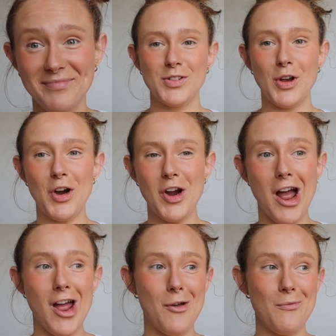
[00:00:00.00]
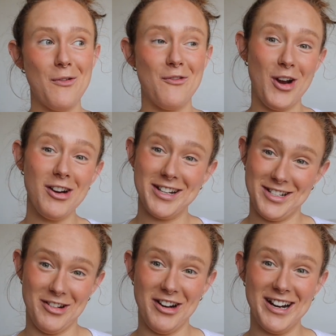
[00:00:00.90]
So I'm very
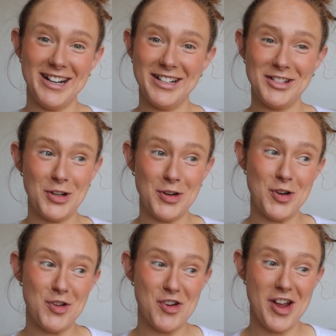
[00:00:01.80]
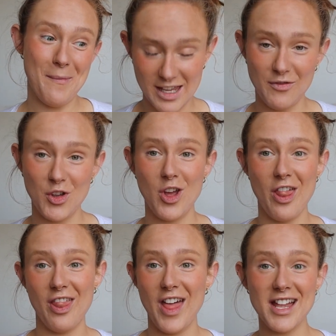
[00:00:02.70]
sorry to give
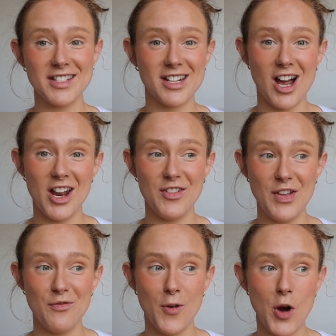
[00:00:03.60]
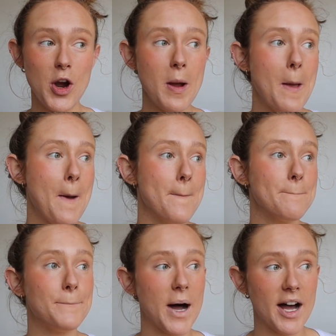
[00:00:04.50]
you that kind of info,
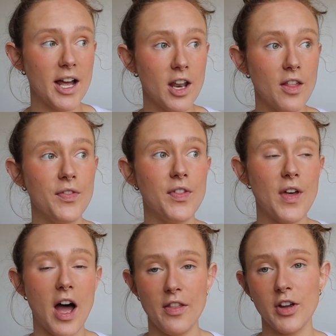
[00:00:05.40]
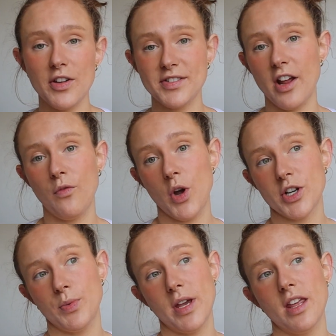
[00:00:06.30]
But the other girls that I've
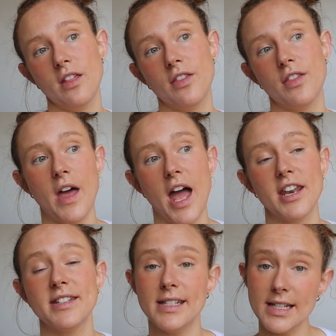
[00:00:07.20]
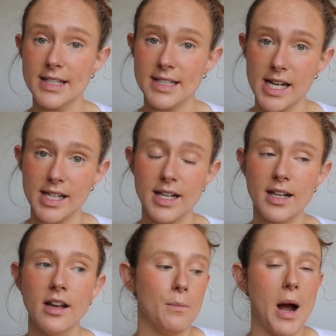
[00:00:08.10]
worked with that did
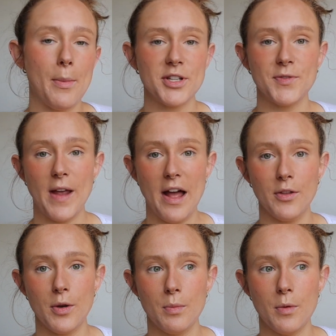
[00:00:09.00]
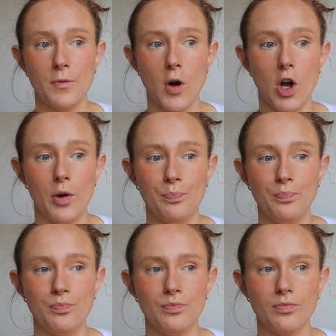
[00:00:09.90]
study, my boss found them from